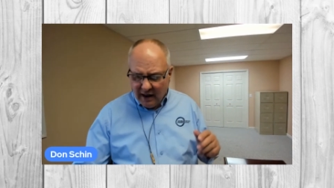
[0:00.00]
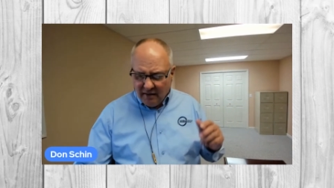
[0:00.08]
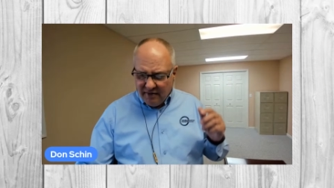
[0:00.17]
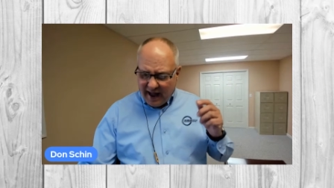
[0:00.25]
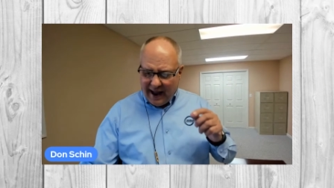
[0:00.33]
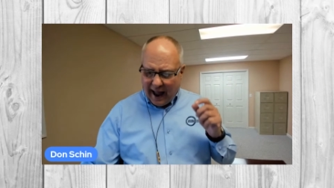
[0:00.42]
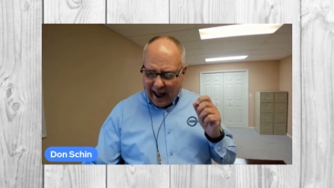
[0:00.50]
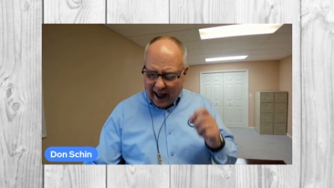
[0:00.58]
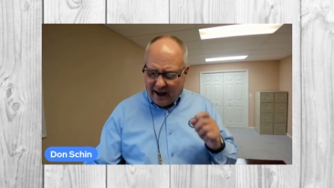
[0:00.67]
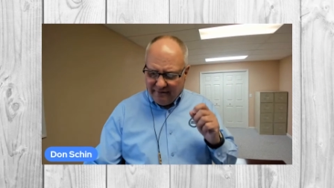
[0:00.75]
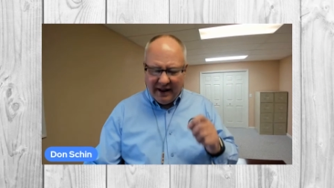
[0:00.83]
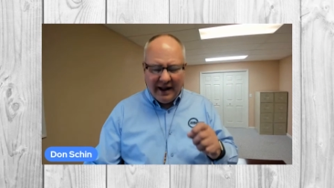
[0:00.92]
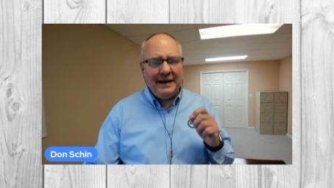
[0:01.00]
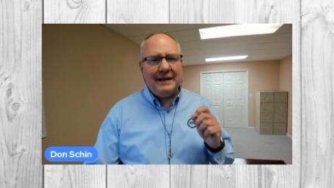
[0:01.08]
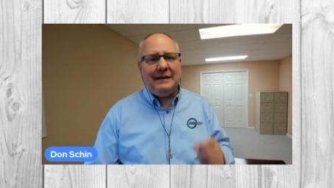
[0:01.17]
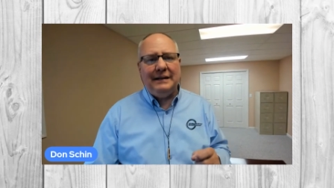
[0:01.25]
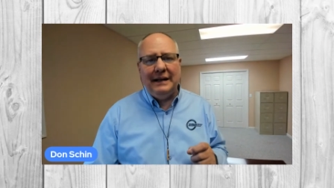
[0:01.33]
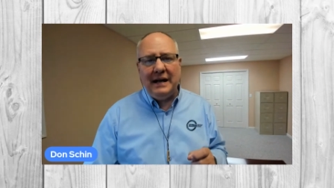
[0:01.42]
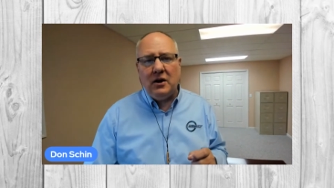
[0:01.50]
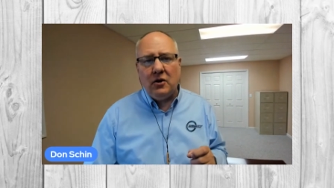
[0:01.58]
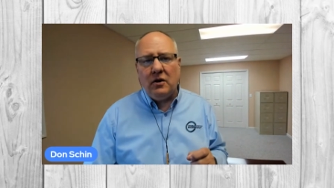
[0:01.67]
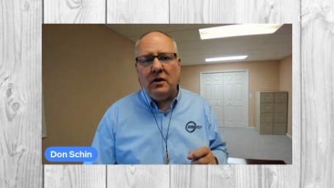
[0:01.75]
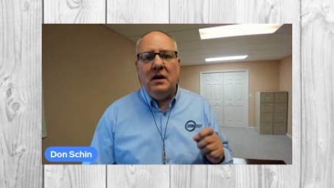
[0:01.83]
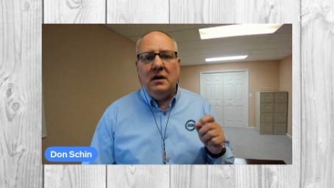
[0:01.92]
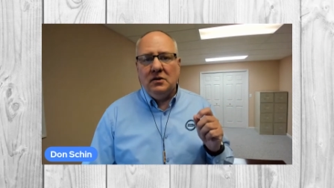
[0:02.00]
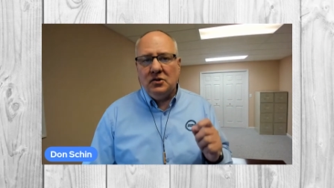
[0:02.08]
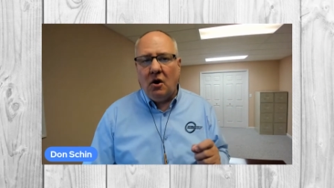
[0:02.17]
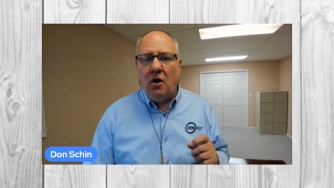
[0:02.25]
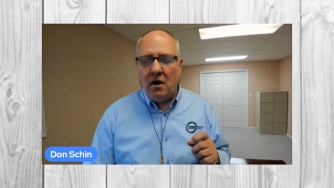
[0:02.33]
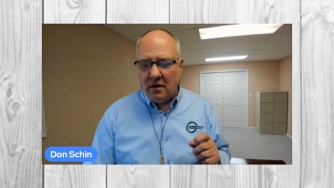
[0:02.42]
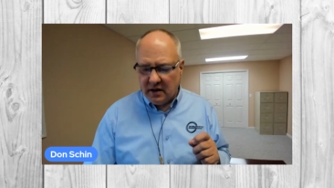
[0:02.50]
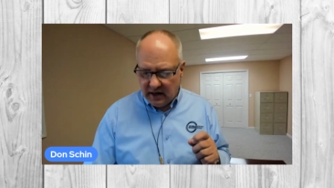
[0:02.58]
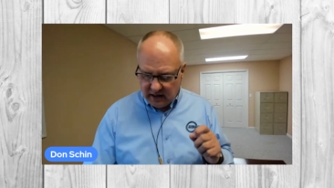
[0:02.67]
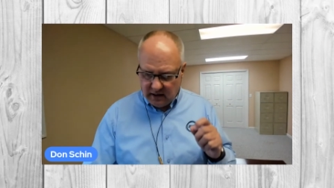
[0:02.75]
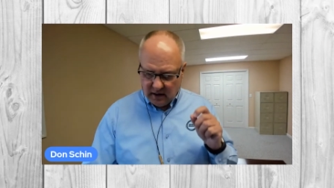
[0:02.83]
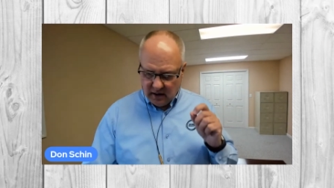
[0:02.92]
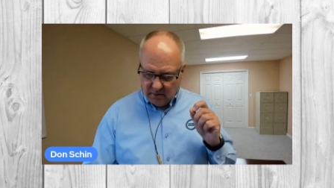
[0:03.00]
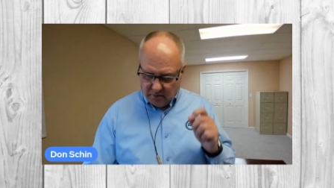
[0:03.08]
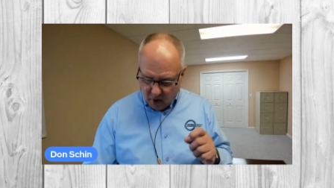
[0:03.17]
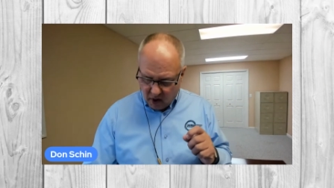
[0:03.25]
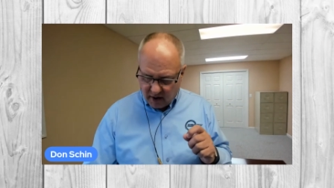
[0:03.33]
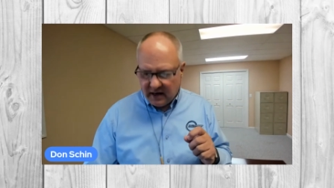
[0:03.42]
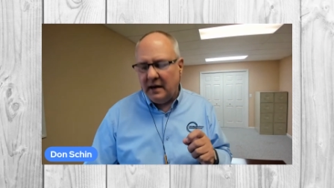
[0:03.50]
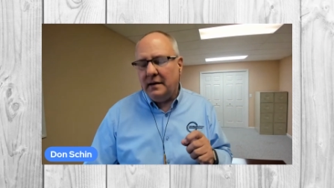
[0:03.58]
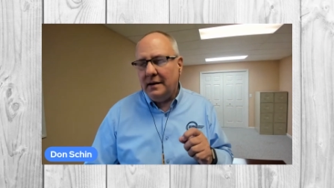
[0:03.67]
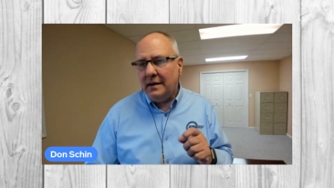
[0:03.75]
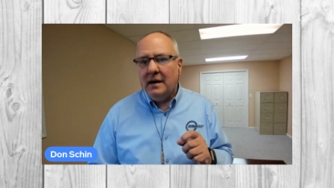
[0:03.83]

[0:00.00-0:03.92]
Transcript: they have a clear target market.